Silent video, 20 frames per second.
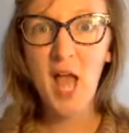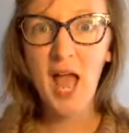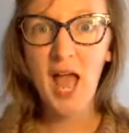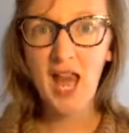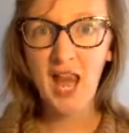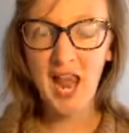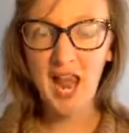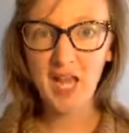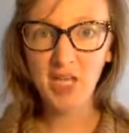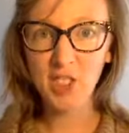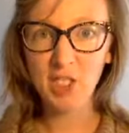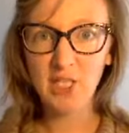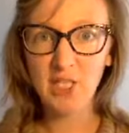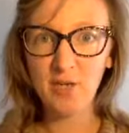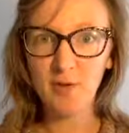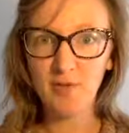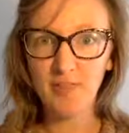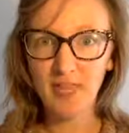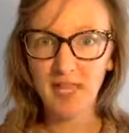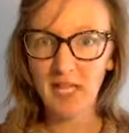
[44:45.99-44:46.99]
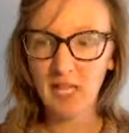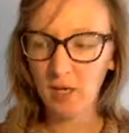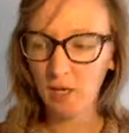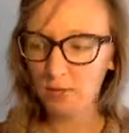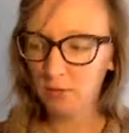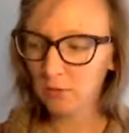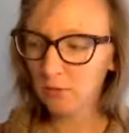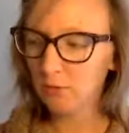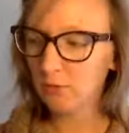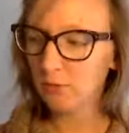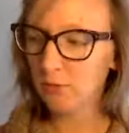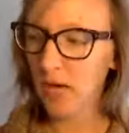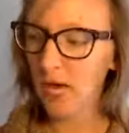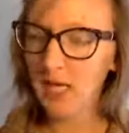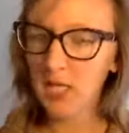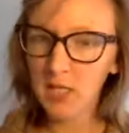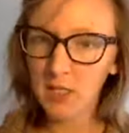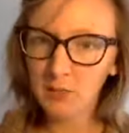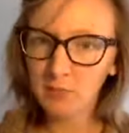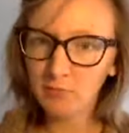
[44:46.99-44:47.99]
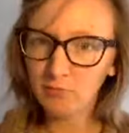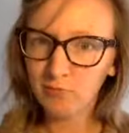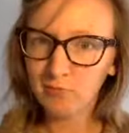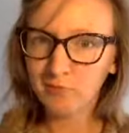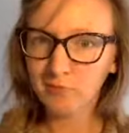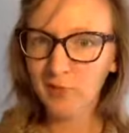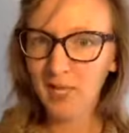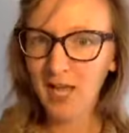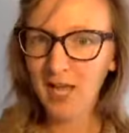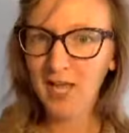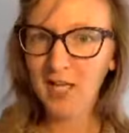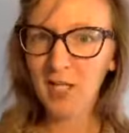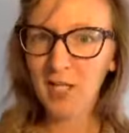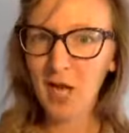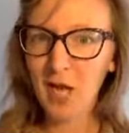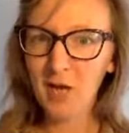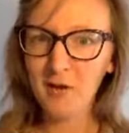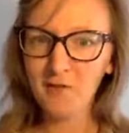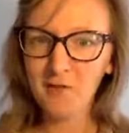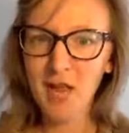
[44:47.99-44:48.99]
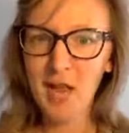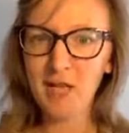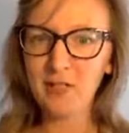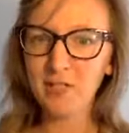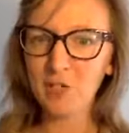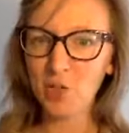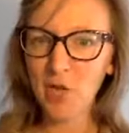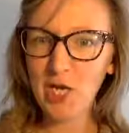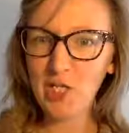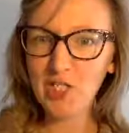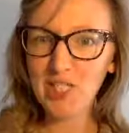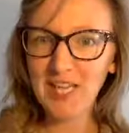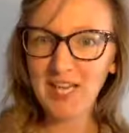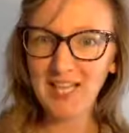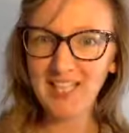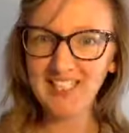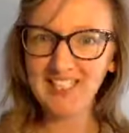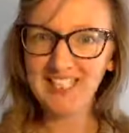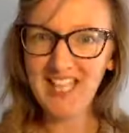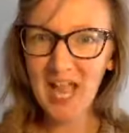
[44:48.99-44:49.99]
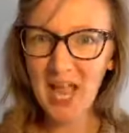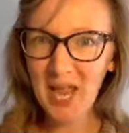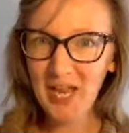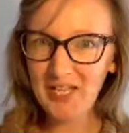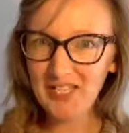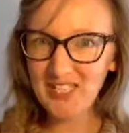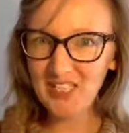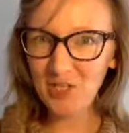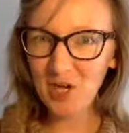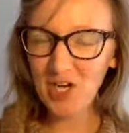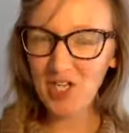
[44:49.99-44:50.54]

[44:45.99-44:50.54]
and actually you're thinking, oh, I could kind of like stretch here, I can